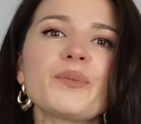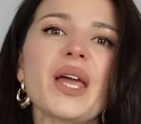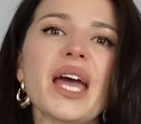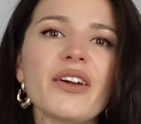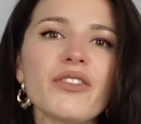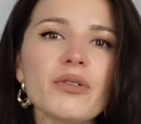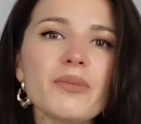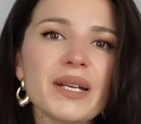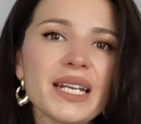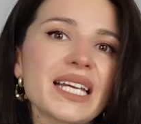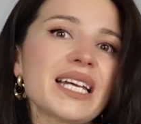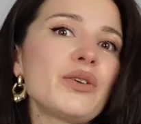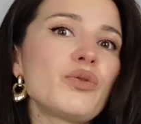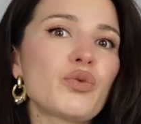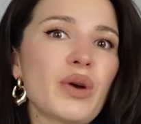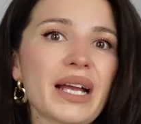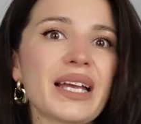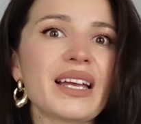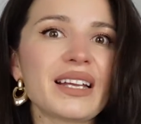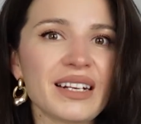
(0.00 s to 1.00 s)
everybody can
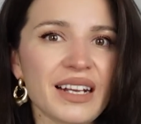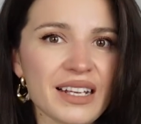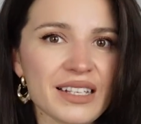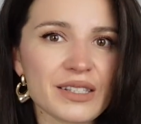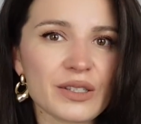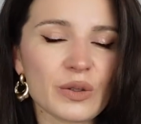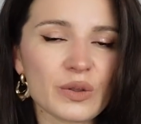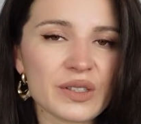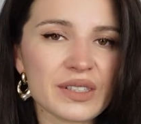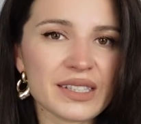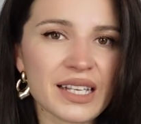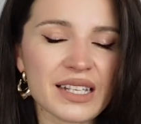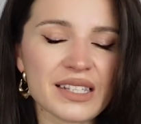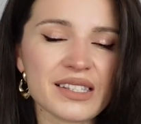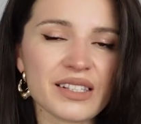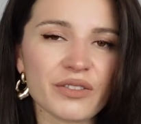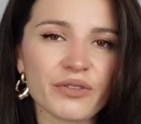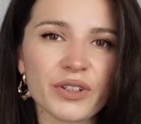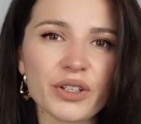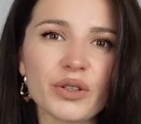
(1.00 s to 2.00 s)
recognize those
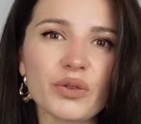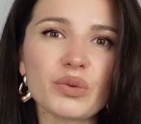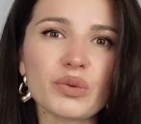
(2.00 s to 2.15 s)
scents. They're very